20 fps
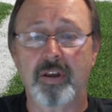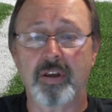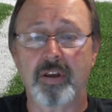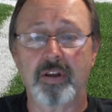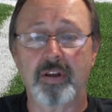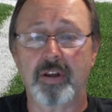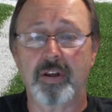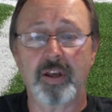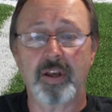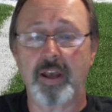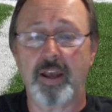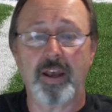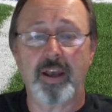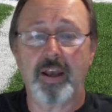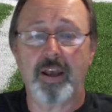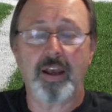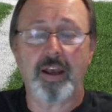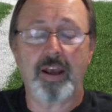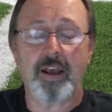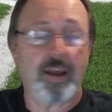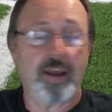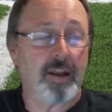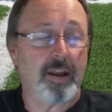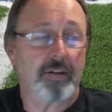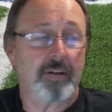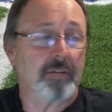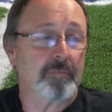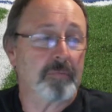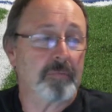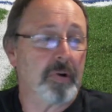Yeah,
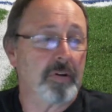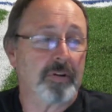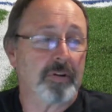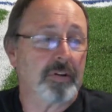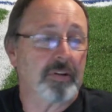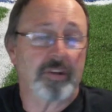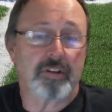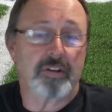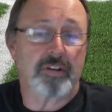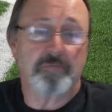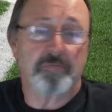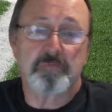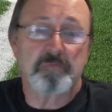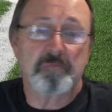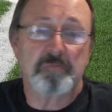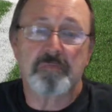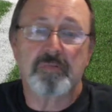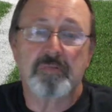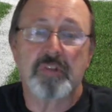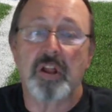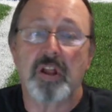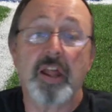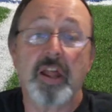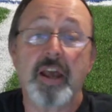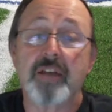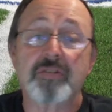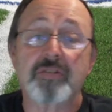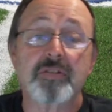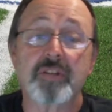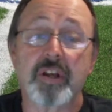and the
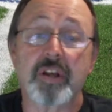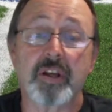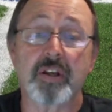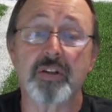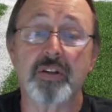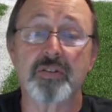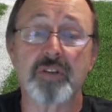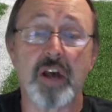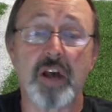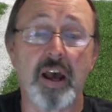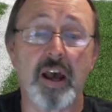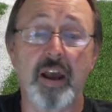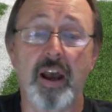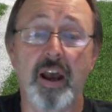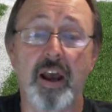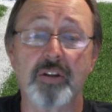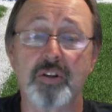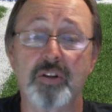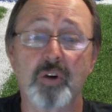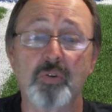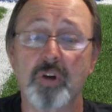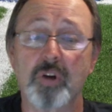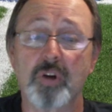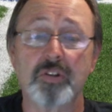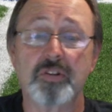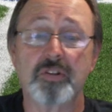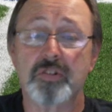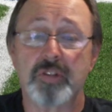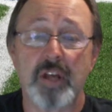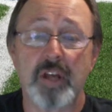last thing is, I, I don't
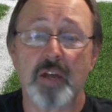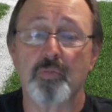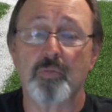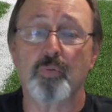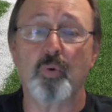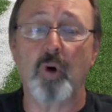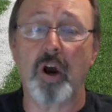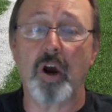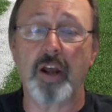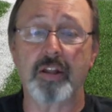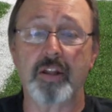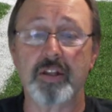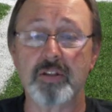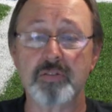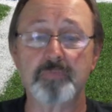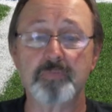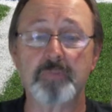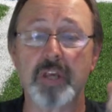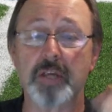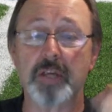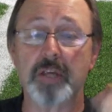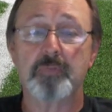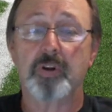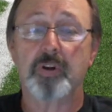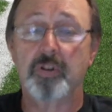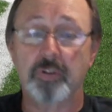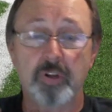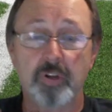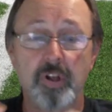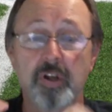understand why these
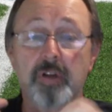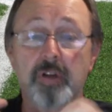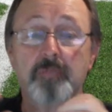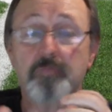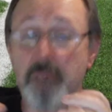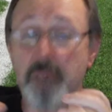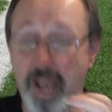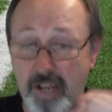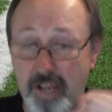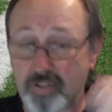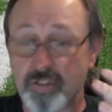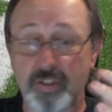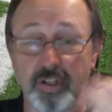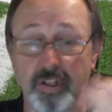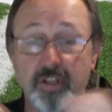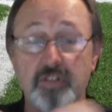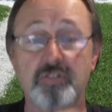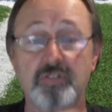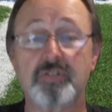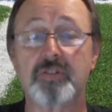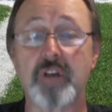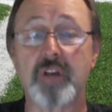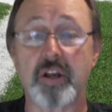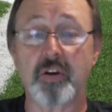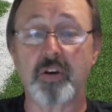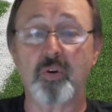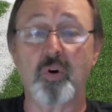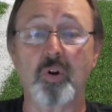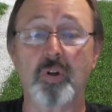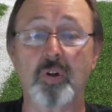people, masochists, I
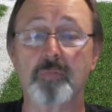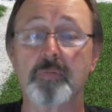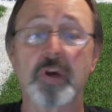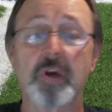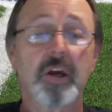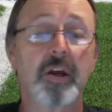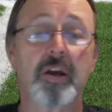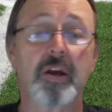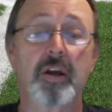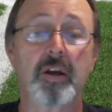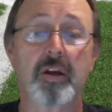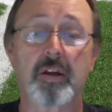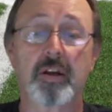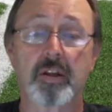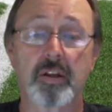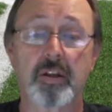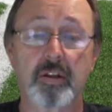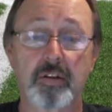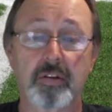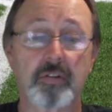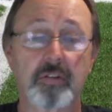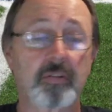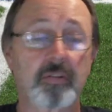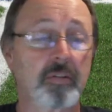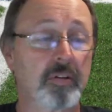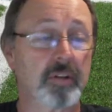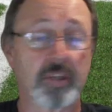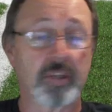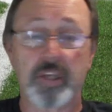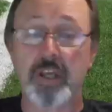call them,
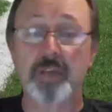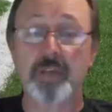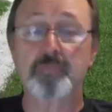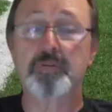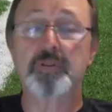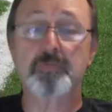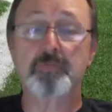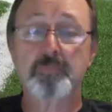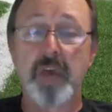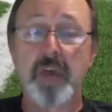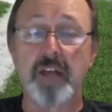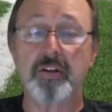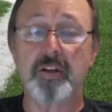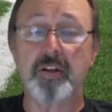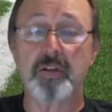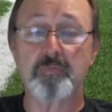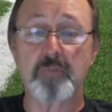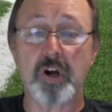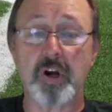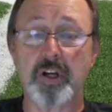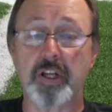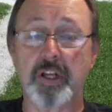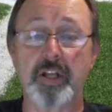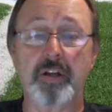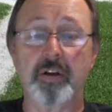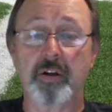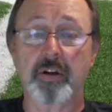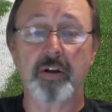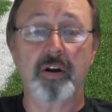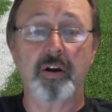keep spending
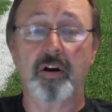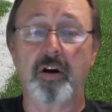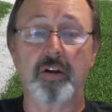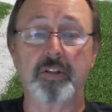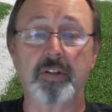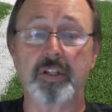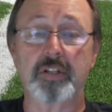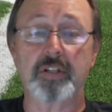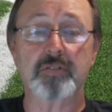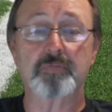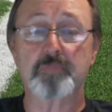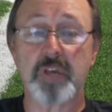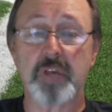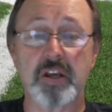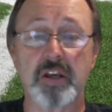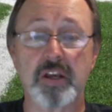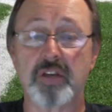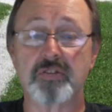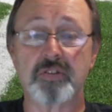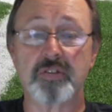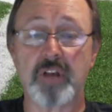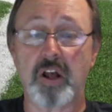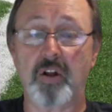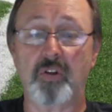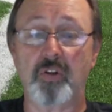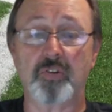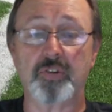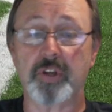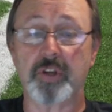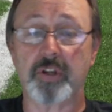money on these
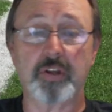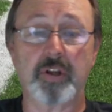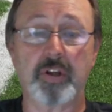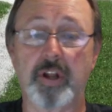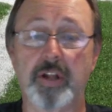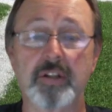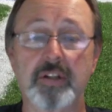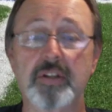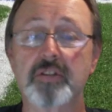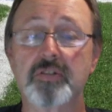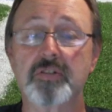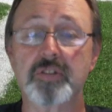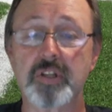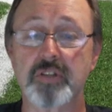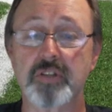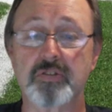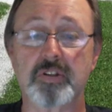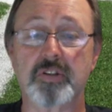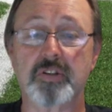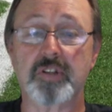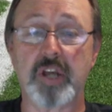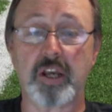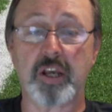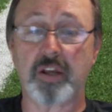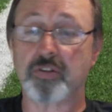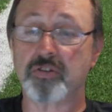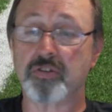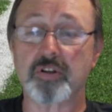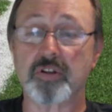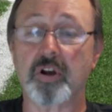PSLs and, and these season
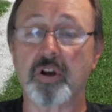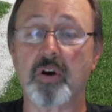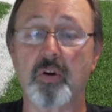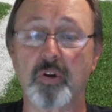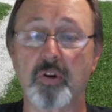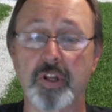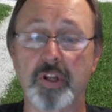tickets to go